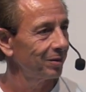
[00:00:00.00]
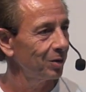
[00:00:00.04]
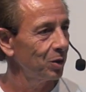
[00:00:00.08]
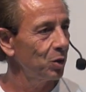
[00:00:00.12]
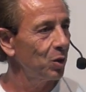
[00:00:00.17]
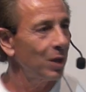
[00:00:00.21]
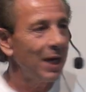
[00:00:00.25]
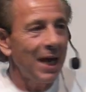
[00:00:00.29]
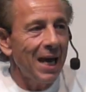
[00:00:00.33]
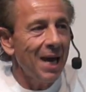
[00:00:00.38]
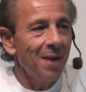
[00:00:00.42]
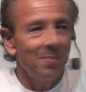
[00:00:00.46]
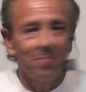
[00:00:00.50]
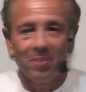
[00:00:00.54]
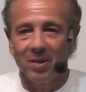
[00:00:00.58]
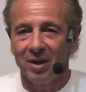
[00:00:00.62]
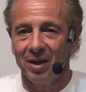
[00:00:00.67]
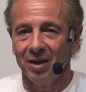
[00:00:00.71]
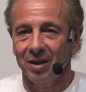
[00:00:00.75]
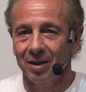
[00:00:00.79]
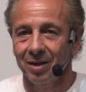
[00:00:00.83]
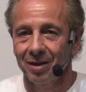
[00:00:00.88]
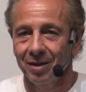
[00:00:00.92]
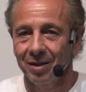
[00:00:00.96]
You can't be,
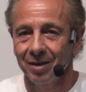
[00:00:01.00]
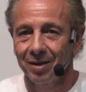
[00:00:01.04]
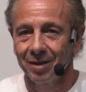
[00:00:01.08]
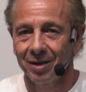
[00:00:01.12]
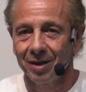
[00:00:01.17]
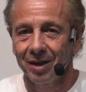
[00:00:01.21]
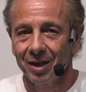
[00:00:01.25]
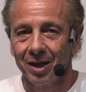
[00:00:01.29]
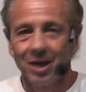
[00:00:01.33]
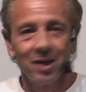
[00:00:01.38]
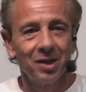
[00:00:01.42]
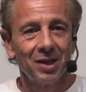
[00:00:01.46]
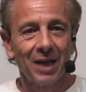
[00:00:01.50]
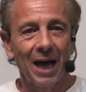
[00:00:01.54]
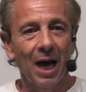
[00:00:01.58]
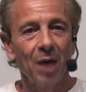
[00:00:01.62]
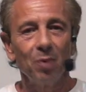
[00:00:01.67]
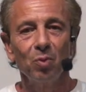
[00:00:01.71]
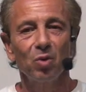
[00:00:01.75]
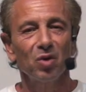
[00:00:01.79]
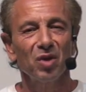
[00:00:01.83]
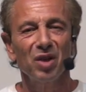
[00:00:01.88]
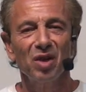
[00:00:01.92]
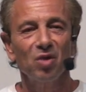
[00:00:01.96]
because God
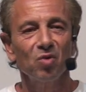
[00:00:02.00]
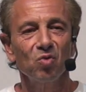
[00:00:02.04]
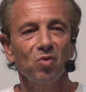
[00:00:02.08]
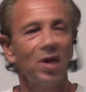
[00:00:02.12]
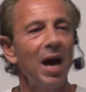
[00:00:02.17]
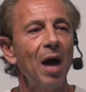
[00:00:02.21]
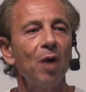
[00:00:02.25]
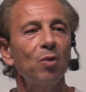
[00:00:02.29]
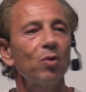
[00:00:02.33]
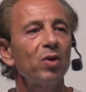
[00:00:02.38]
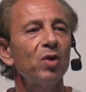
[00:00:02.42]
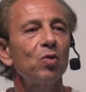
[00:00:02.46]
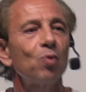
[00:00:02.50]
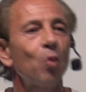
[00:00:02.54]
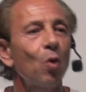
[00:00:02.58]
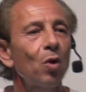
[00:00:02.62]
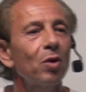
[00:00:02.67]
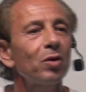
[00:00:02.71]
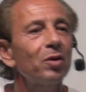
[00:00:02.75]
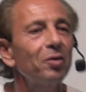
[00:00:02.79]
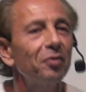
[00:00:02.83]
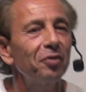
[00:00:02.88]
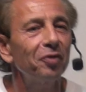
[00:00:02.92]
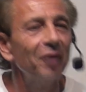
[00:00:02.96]
will not
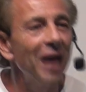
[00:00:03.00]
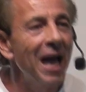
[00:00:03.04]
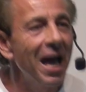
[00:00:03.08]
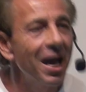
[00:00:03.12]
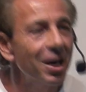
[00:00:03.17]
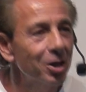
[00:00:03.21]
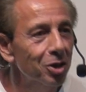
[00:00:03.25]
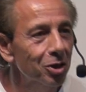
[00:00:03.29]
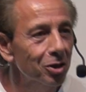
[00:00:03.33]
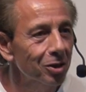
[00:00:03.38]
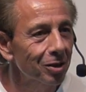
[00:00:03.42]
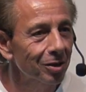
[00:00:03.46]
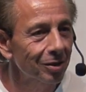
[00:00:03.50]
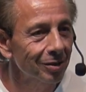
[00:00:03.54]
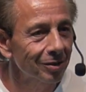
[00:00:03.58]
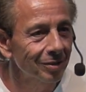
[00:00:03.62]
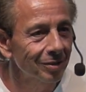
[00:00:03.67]
reward the flesh.